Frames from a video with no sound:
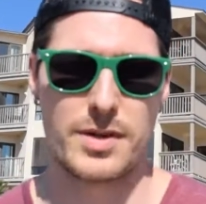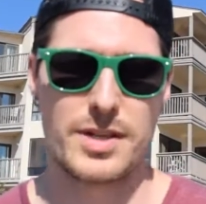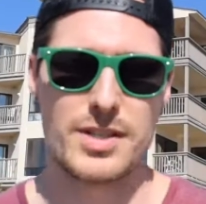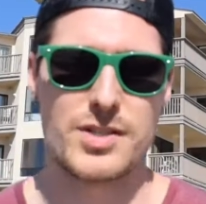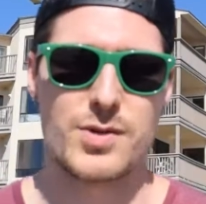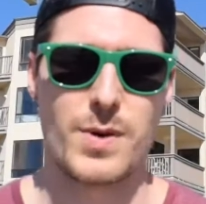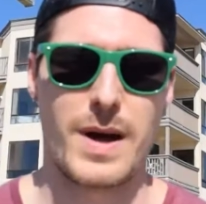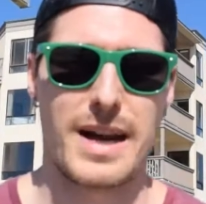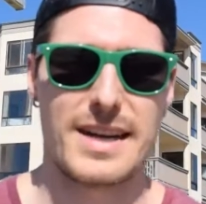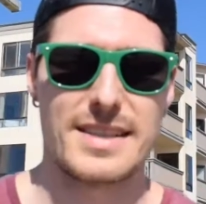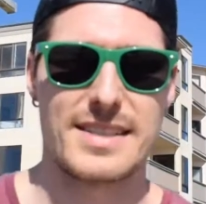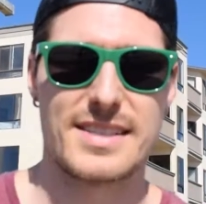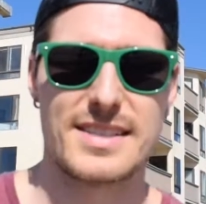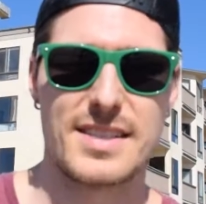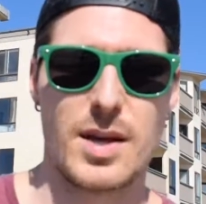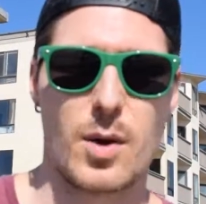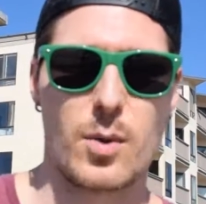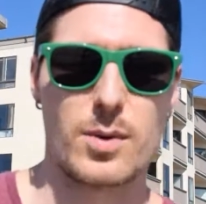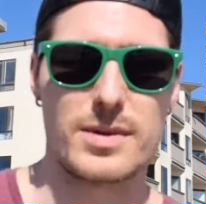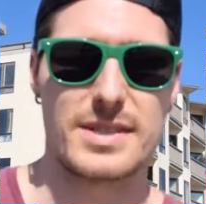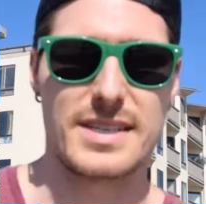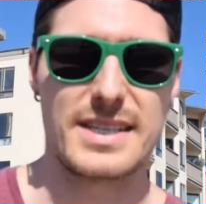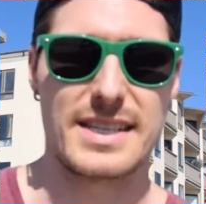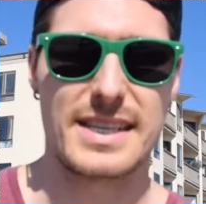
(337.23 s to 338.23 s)
You try to
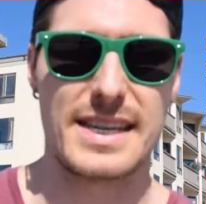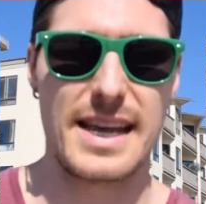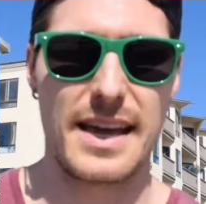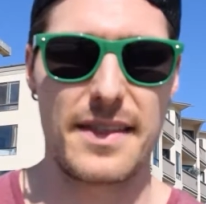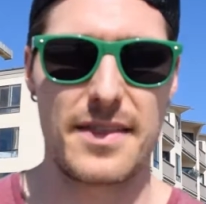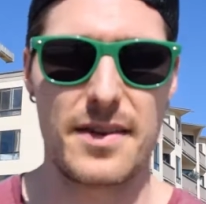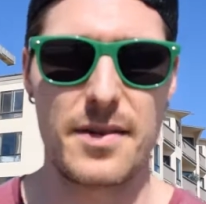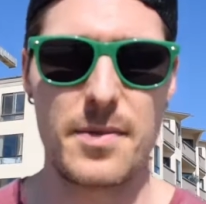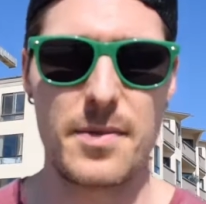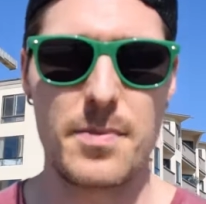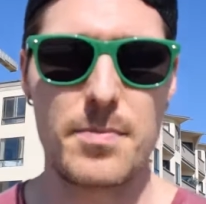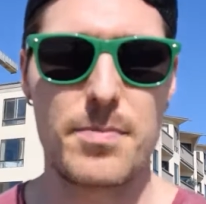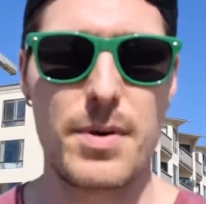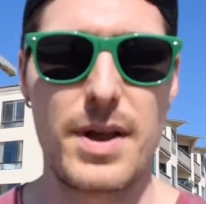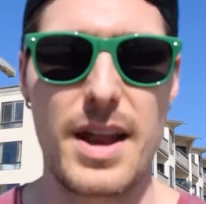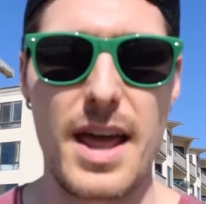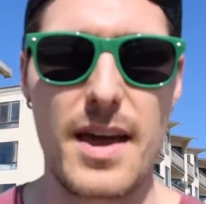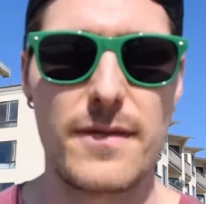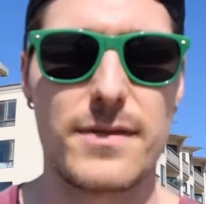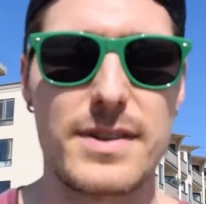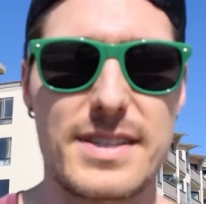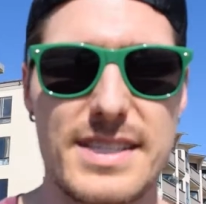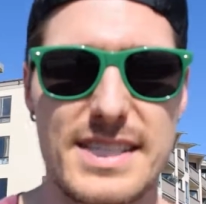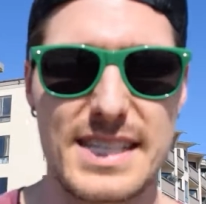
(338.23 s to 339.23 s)
sew it together, but
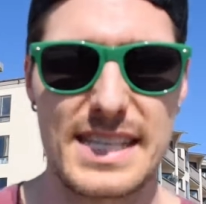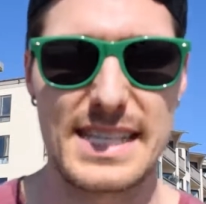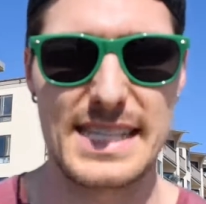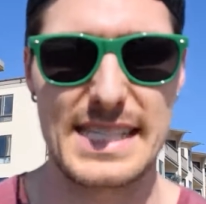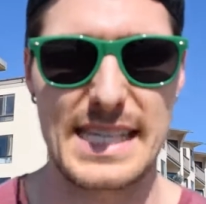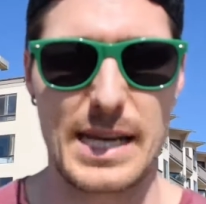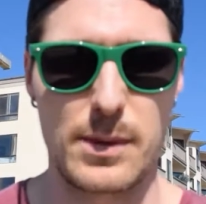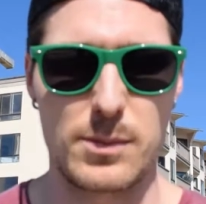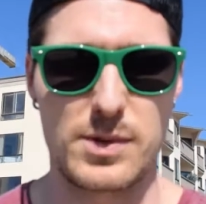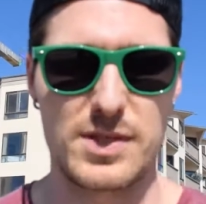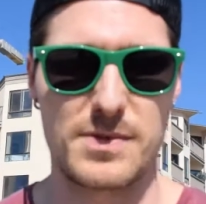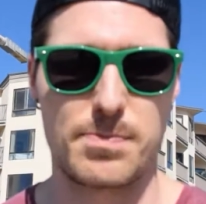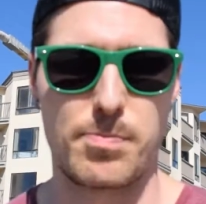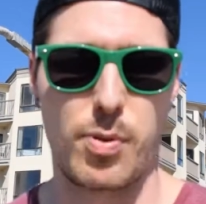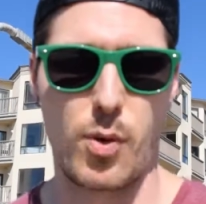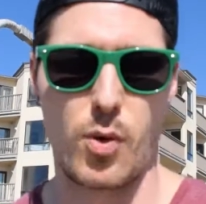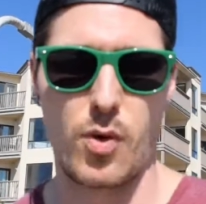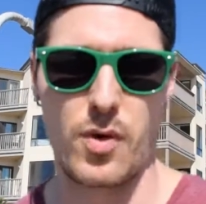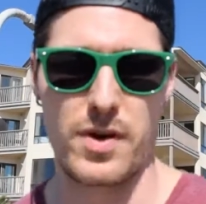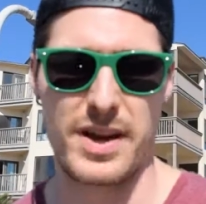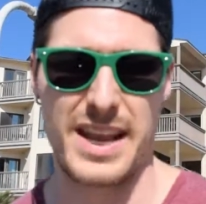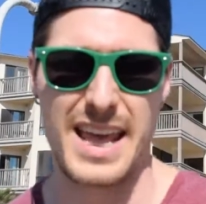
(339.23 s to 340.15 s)
ever since I was born,